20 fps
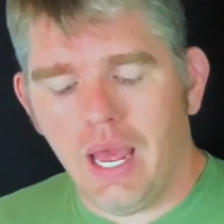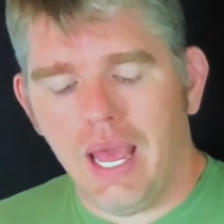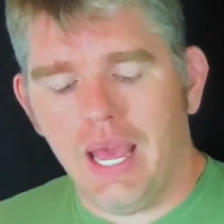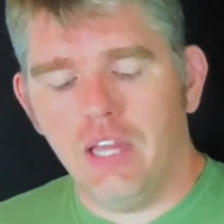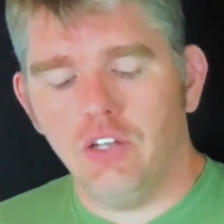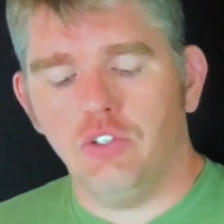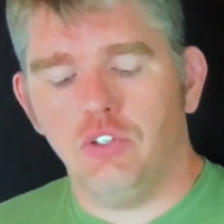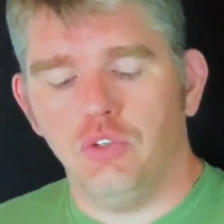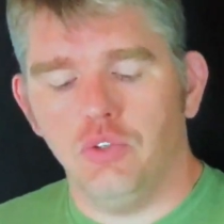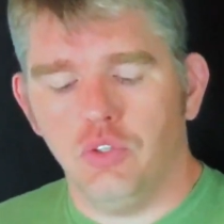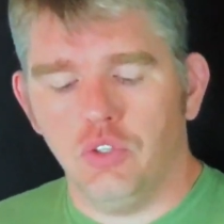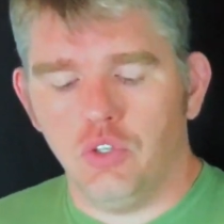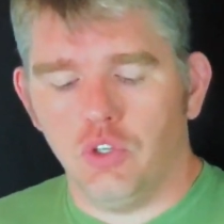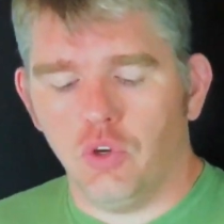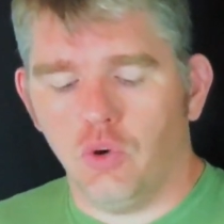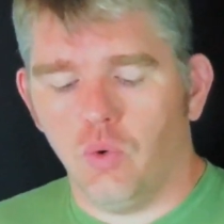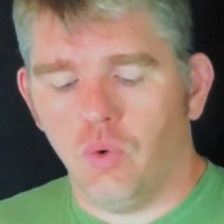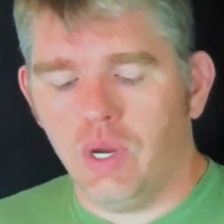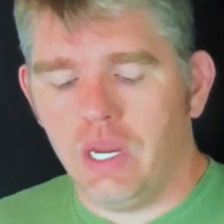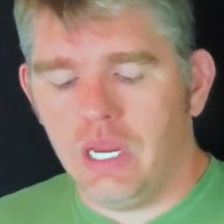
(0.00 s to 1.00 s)
and to the
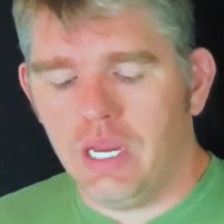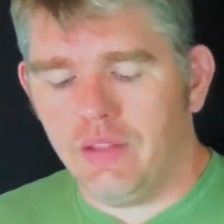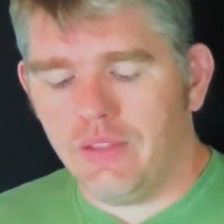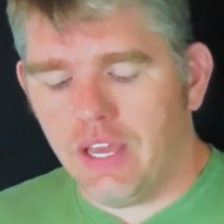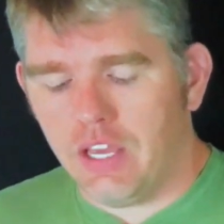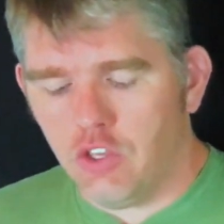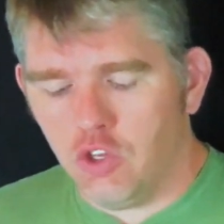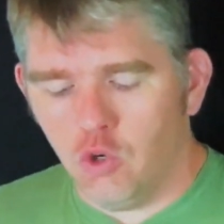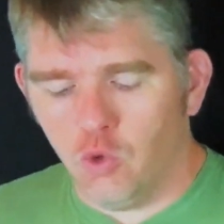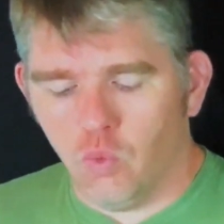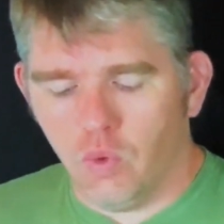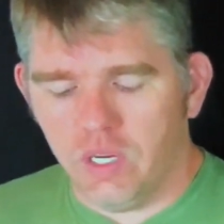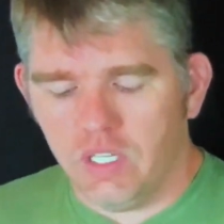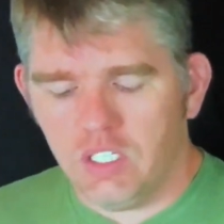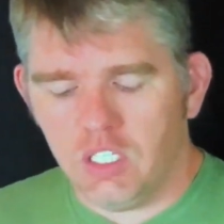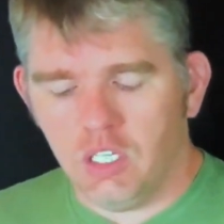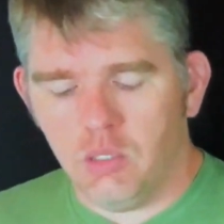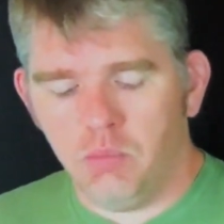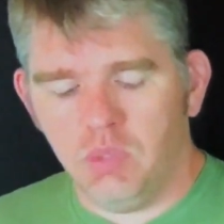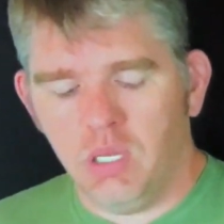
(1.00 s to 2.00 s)
degree that you
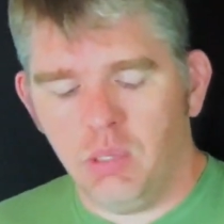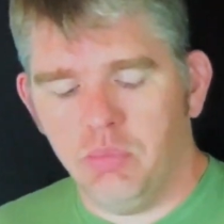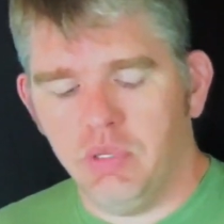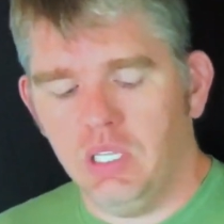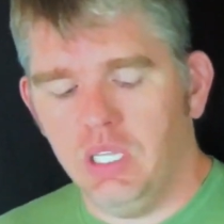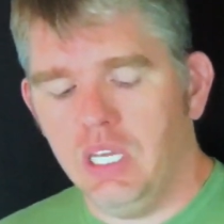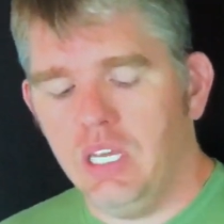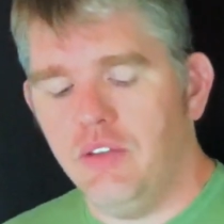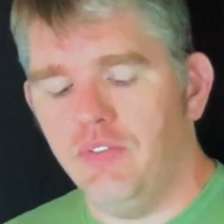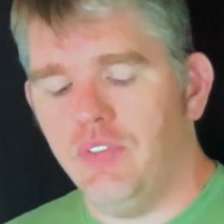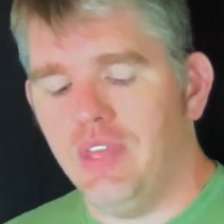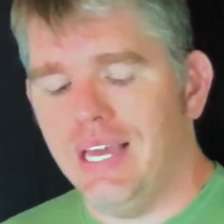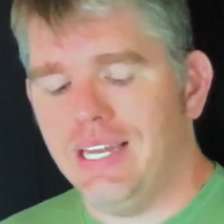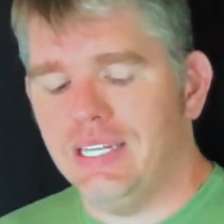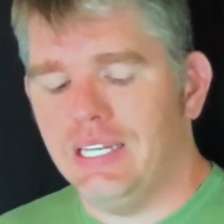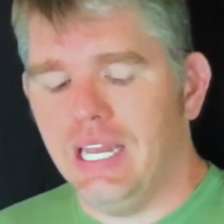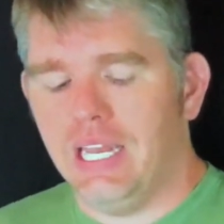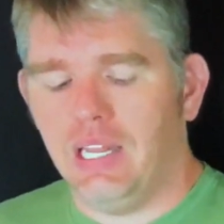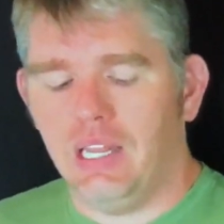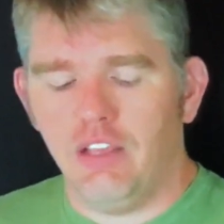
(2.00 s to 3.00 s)
reasonably believe that
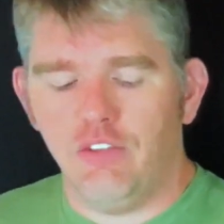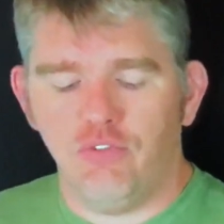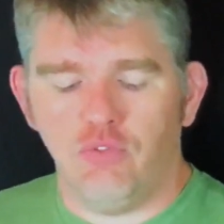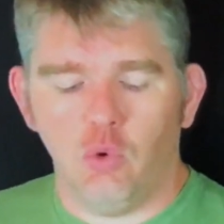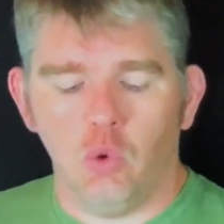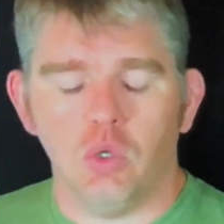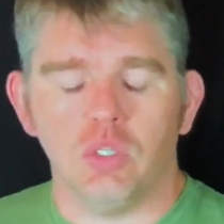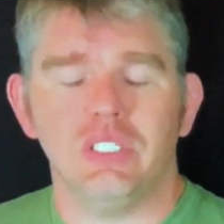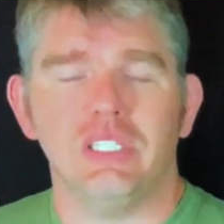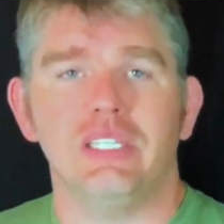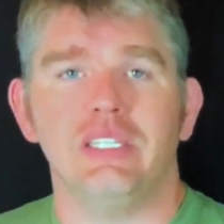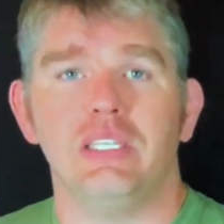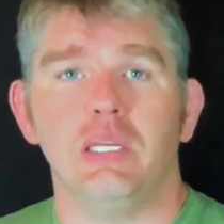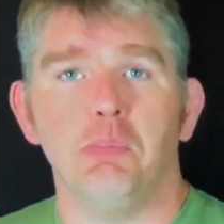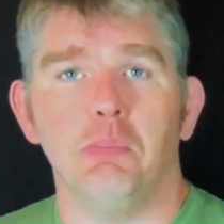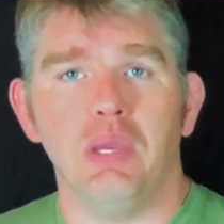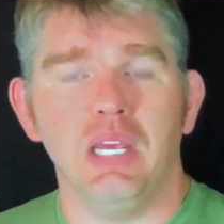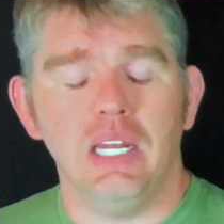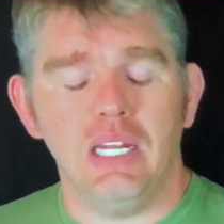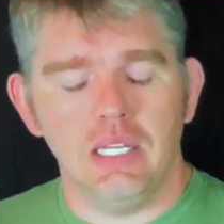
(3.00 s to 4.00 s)
deadly force is
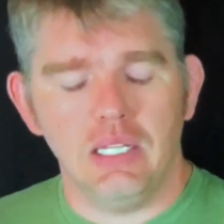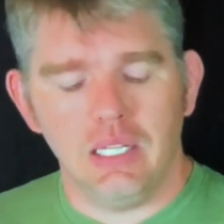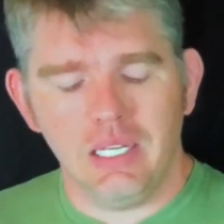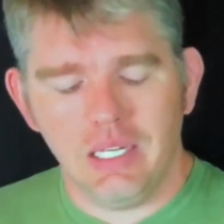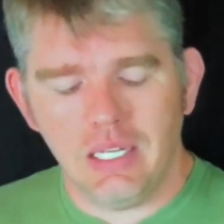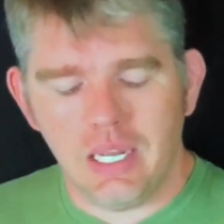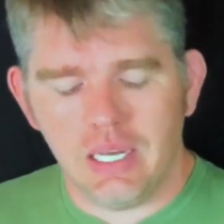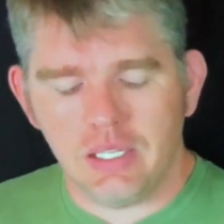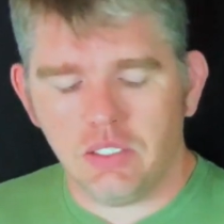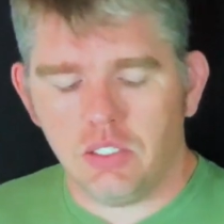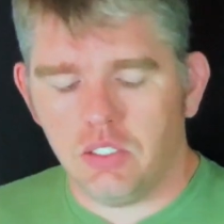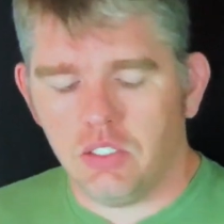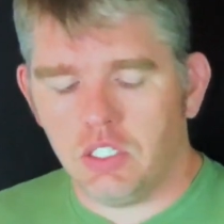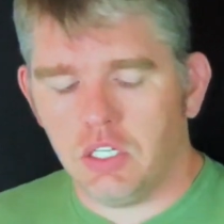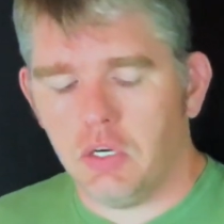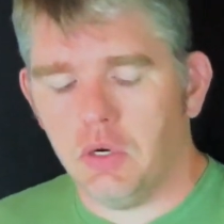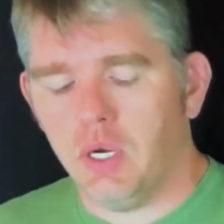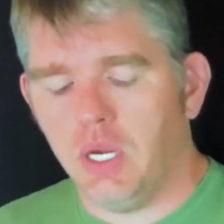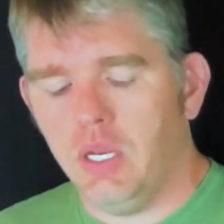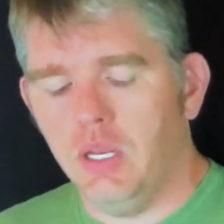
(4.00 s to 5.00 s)
immediately
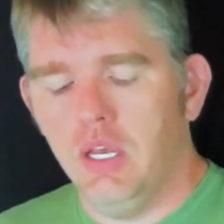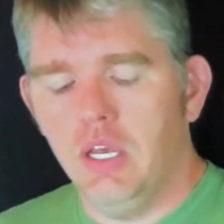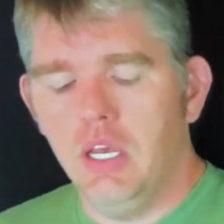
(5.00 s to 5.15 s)
necessary